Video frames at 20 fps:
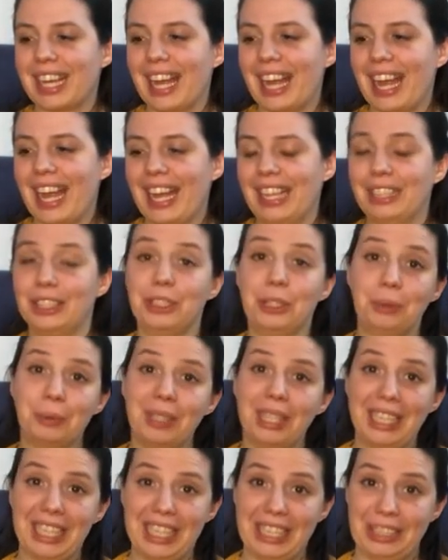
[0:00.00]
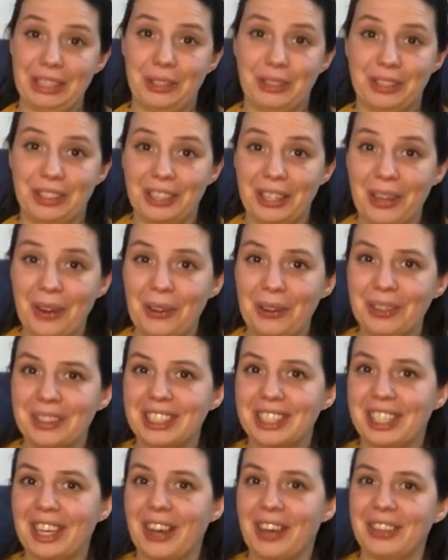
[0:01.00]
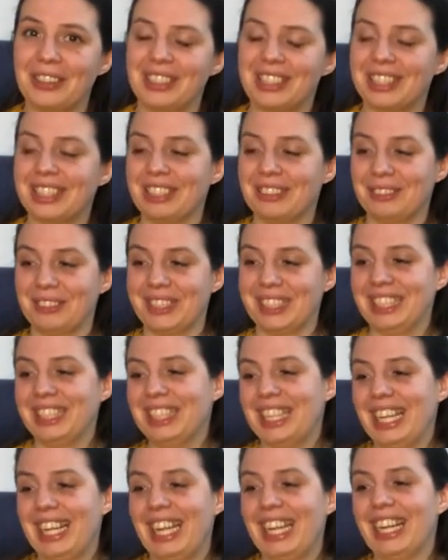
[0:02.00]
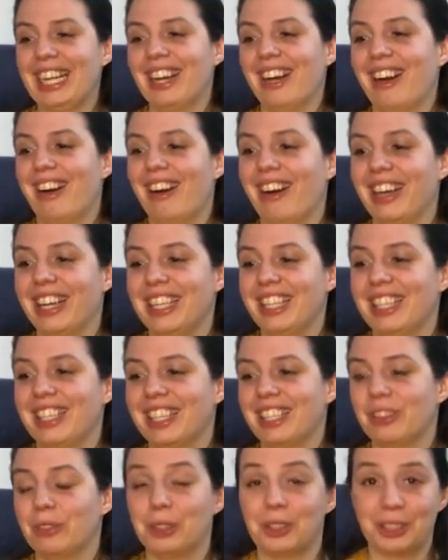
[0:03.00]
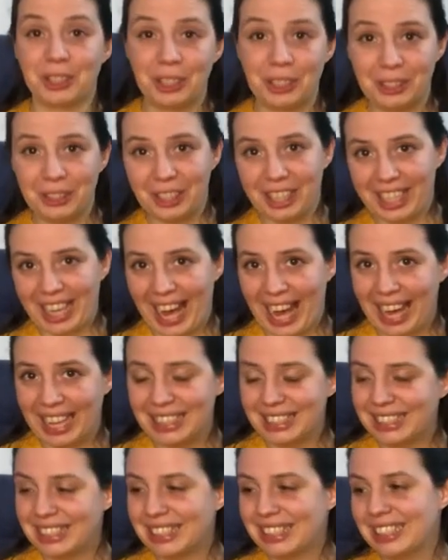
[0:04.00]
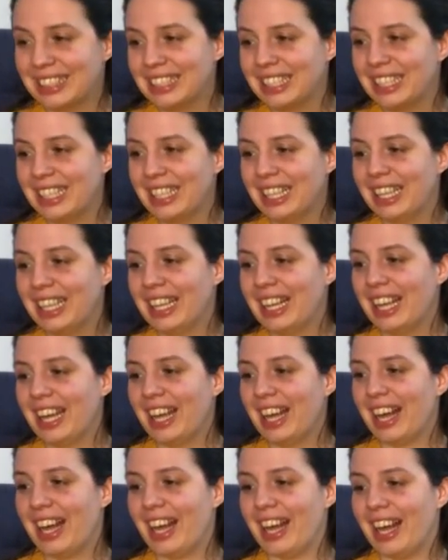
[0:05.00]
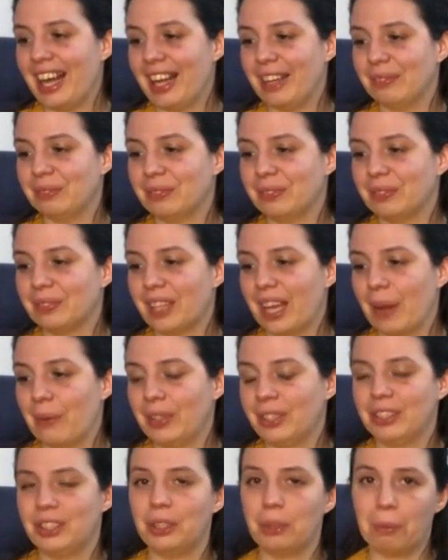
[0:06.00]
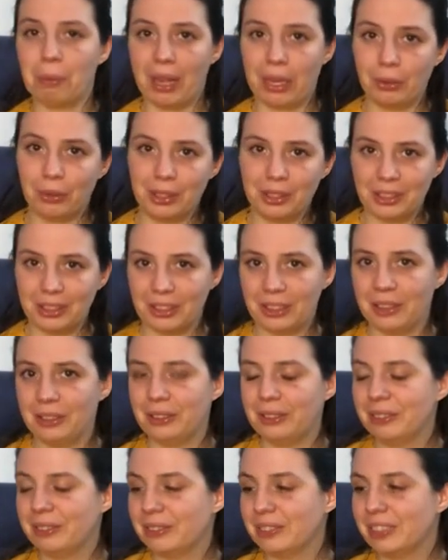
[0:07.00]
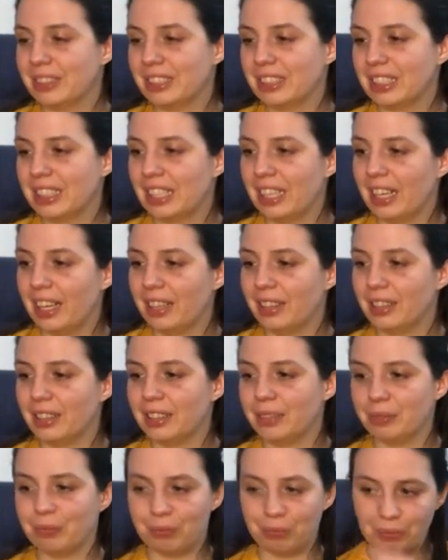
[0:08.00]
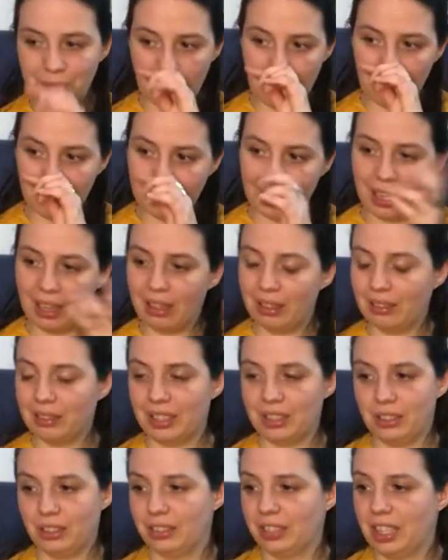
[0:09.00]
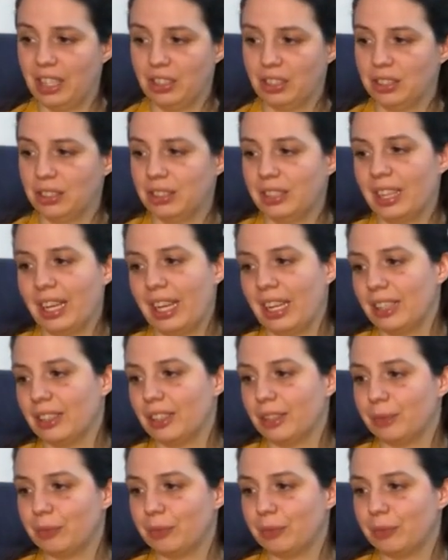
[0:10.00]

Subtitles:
And you will hear noise though, because recently I rescued a cat. I went to a pet rescue local association, and